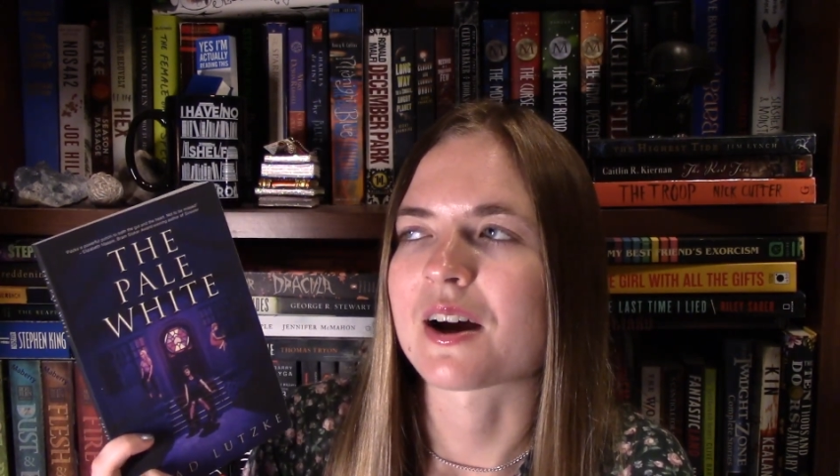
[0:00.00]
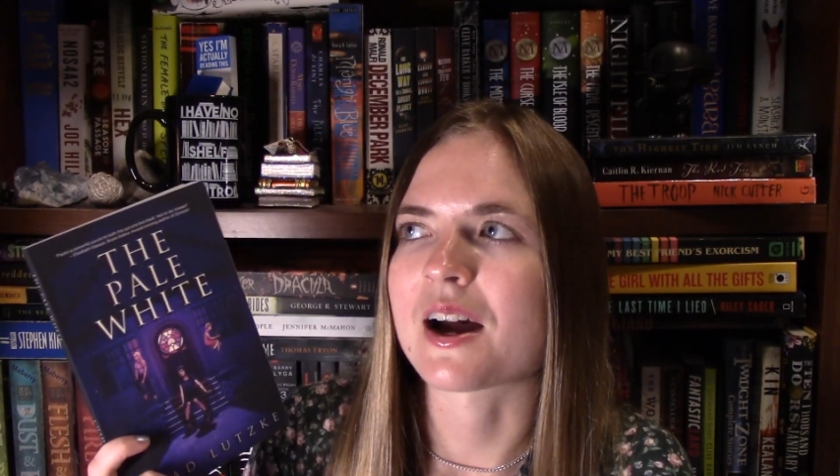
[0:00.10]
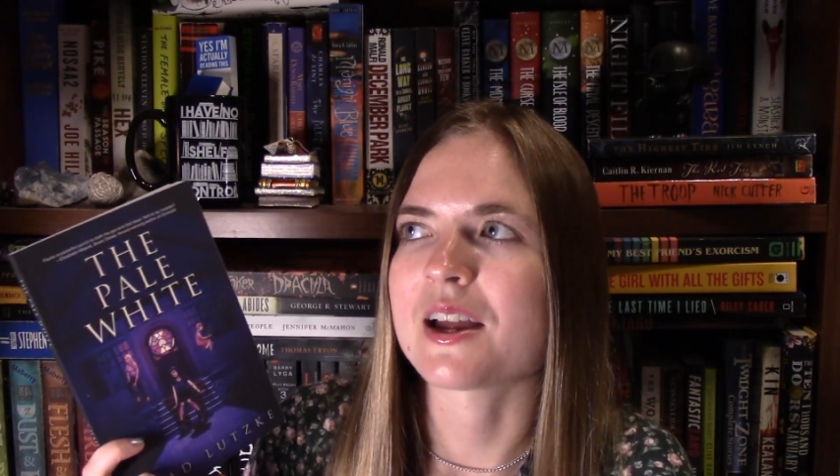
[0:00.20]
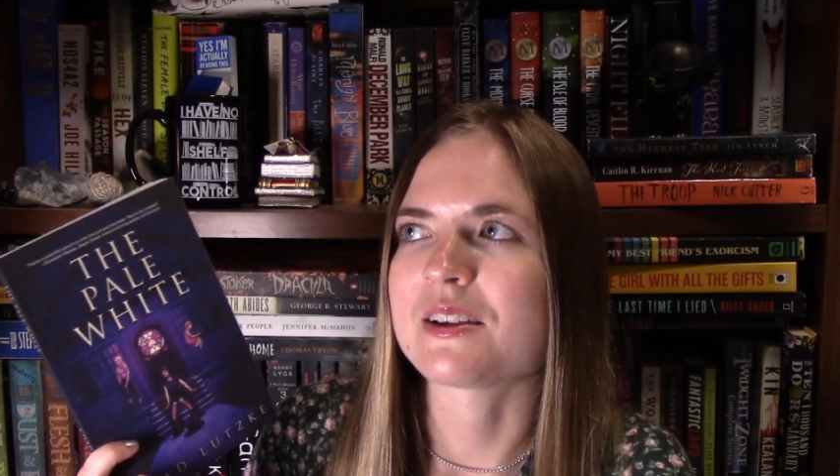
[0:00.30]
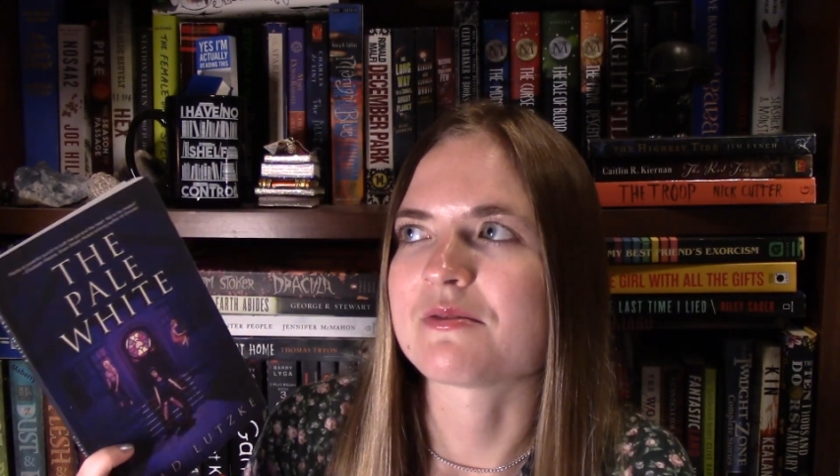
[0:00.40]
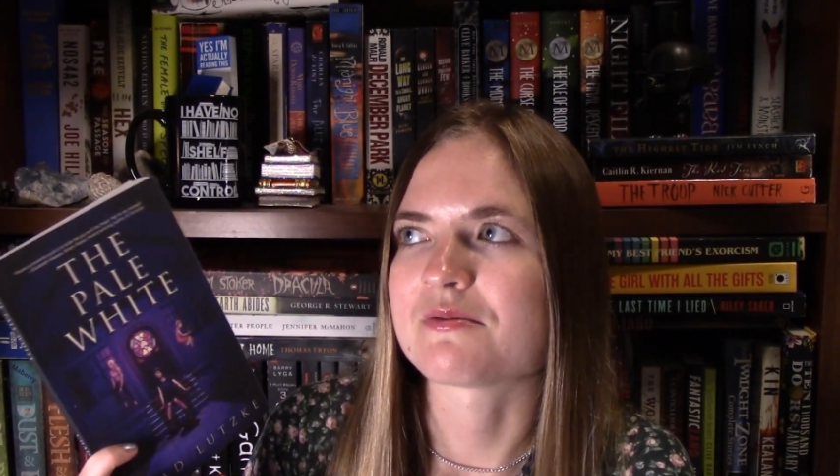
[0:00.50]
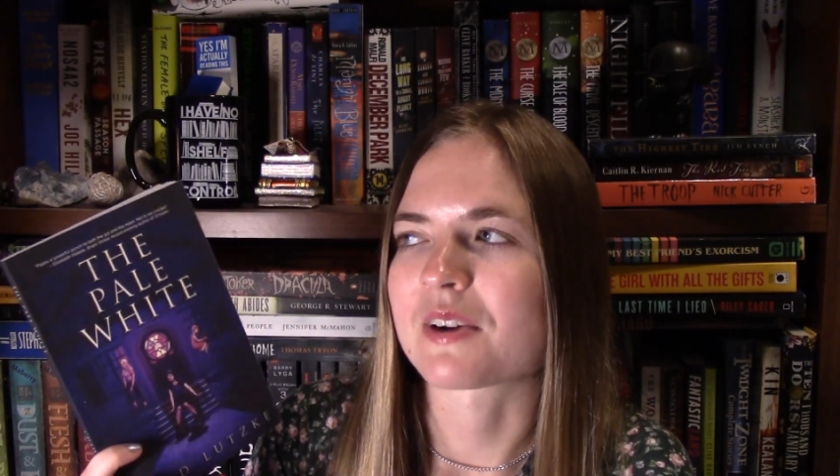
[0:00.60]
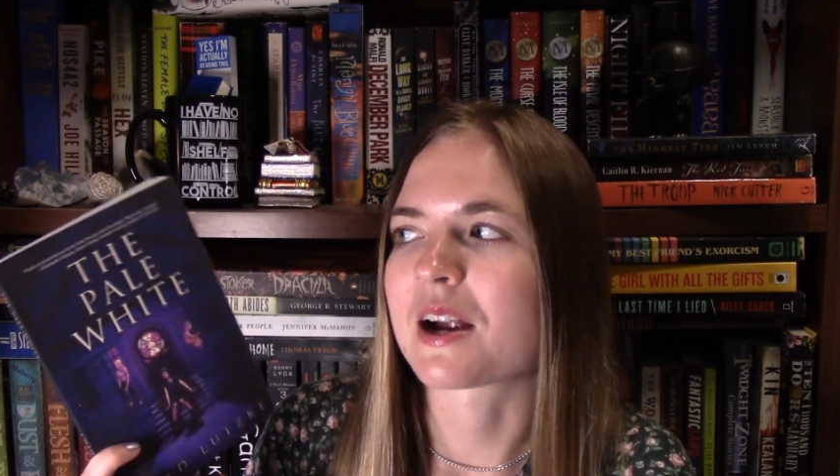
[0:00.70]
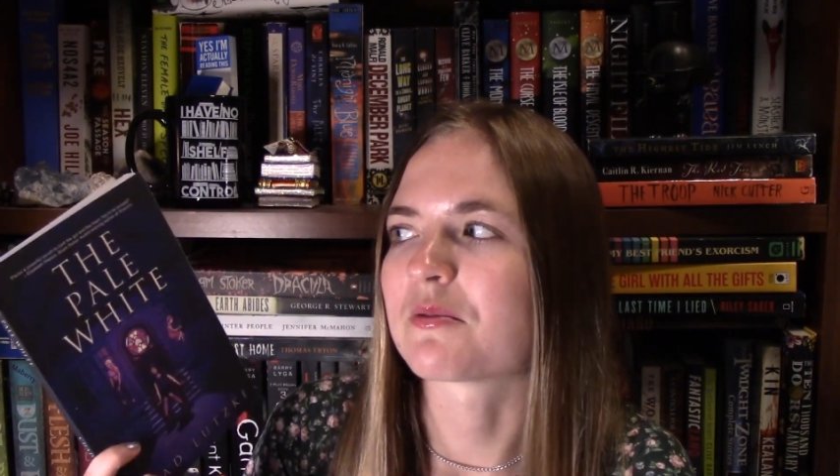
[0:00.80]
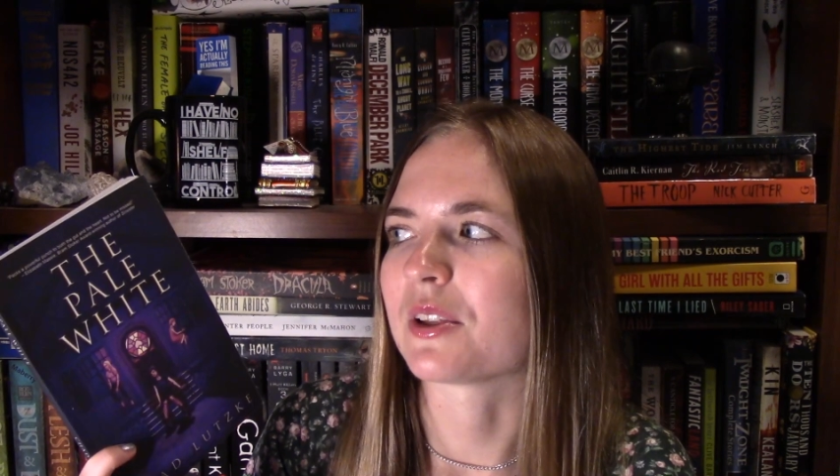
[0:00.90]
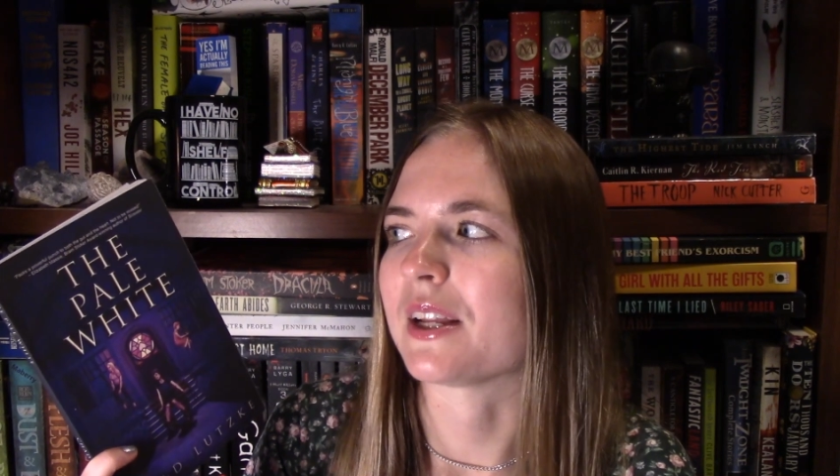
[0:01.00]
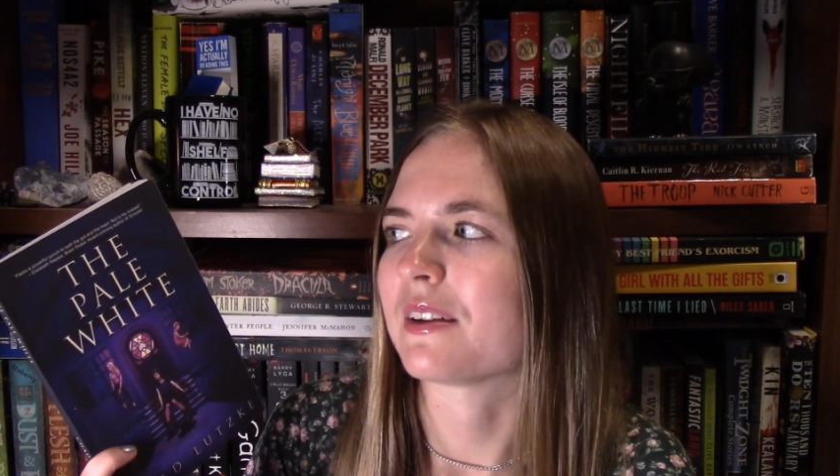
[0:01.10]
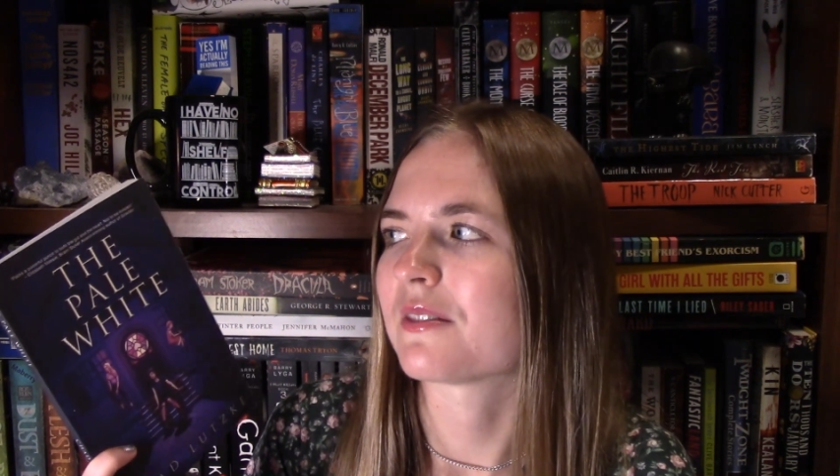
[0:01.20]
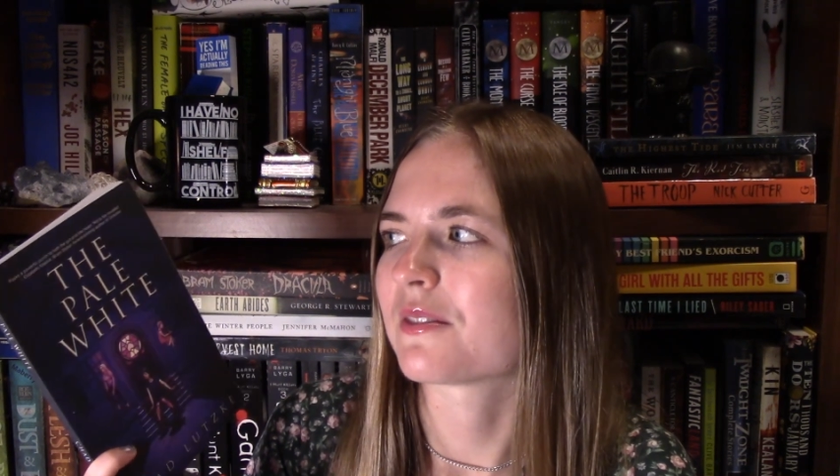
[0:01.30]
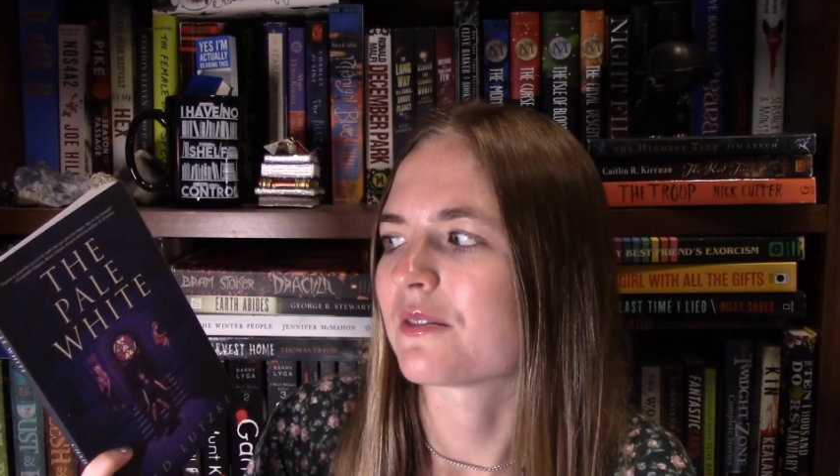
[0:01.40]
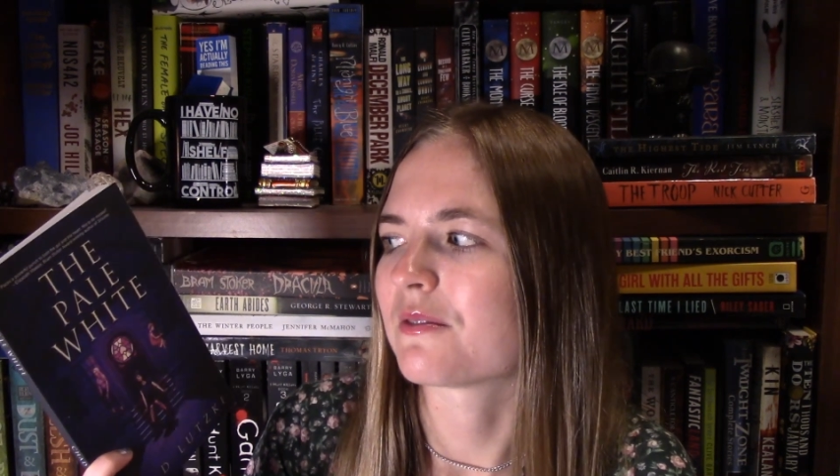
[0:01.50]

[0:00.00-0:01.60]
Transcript: I I really